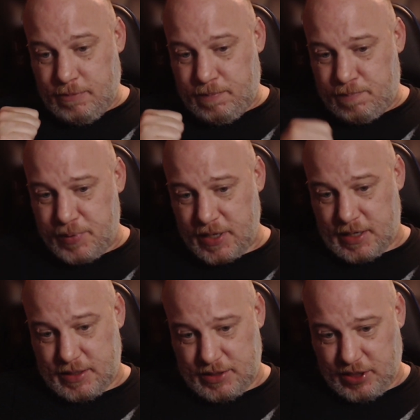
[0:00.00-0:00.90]

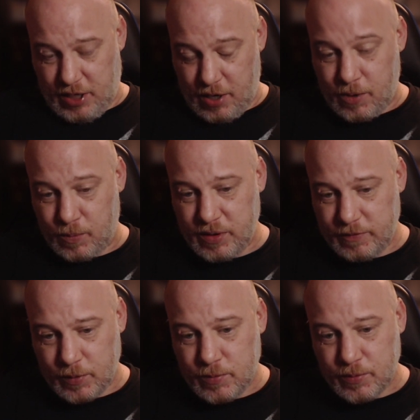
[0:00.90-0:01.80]
But
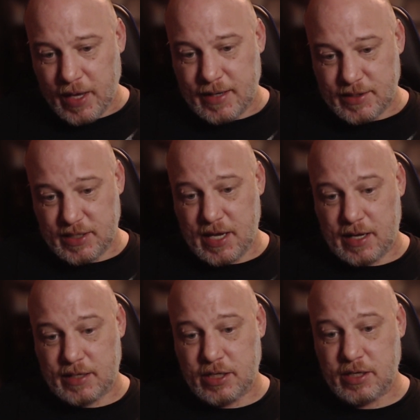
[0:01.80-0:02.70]
with all that
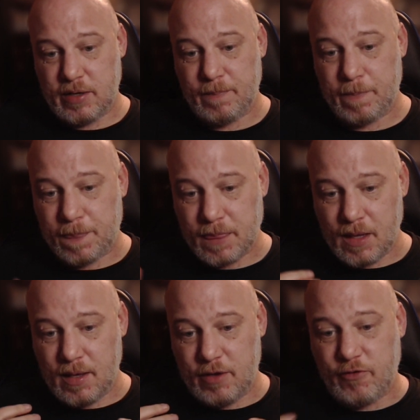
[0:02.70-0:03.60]
said,
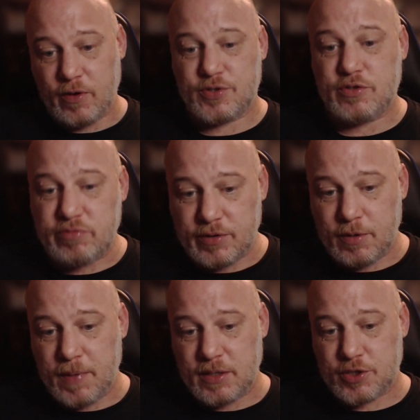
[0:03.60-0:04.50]
if I was to run
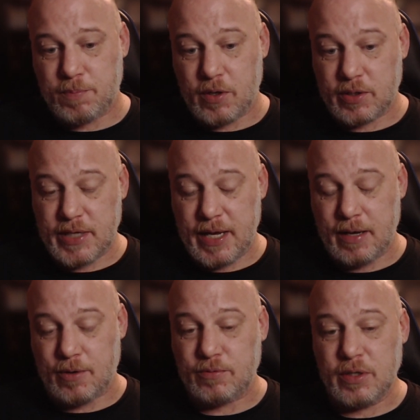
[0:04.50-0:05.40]
the benchmark
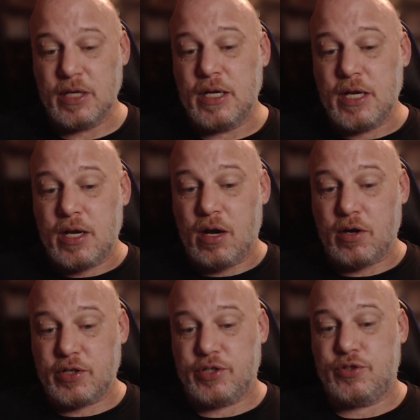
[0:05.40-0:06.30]
now,
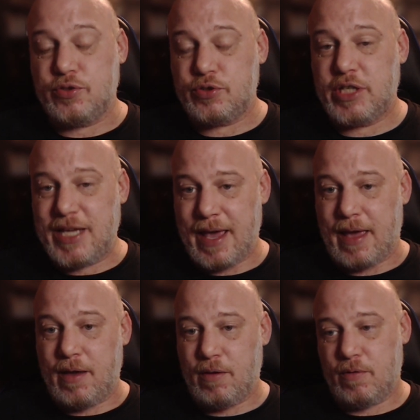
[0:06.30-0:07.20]
I should
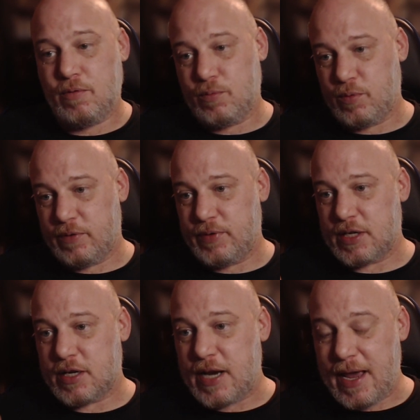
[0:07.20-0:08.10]
get
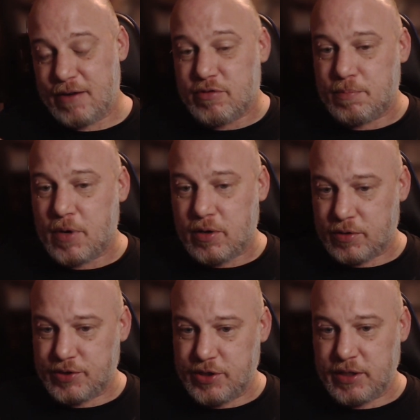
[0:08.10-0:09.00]
within an error
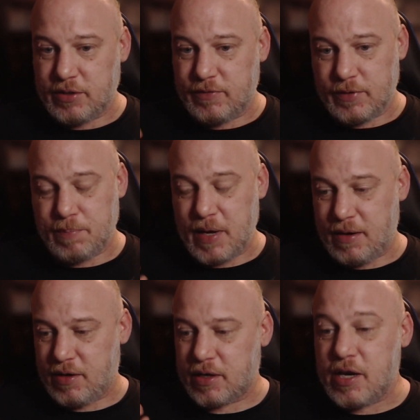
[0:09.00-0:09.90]
margin of
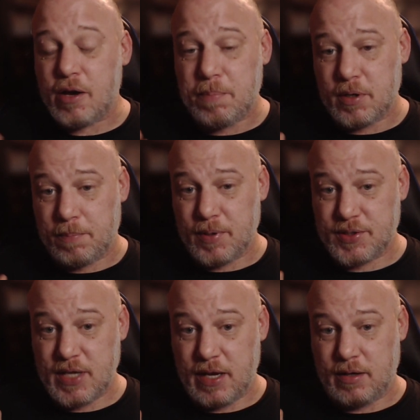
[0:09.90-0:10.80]
about a couple of
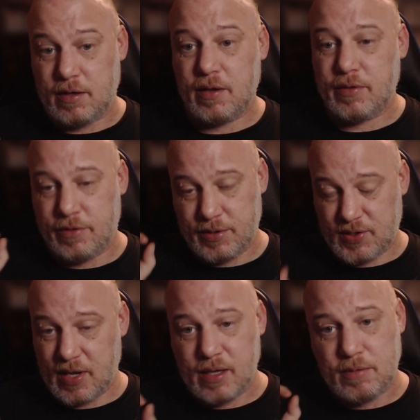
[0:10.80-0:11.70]
% the
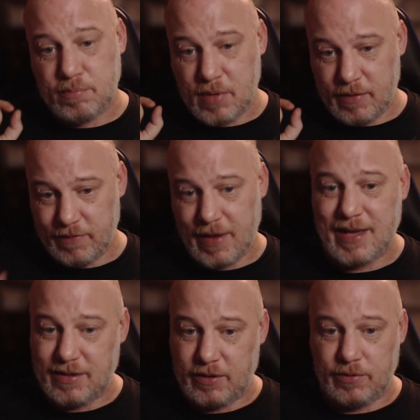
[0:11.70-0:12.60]
same
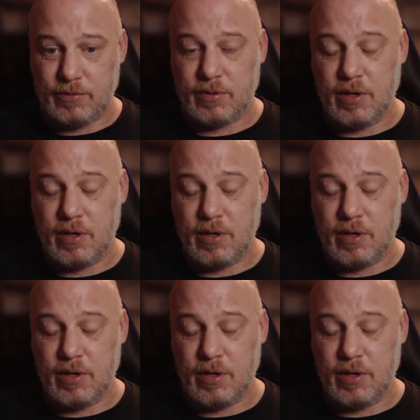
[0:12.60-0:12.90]
value.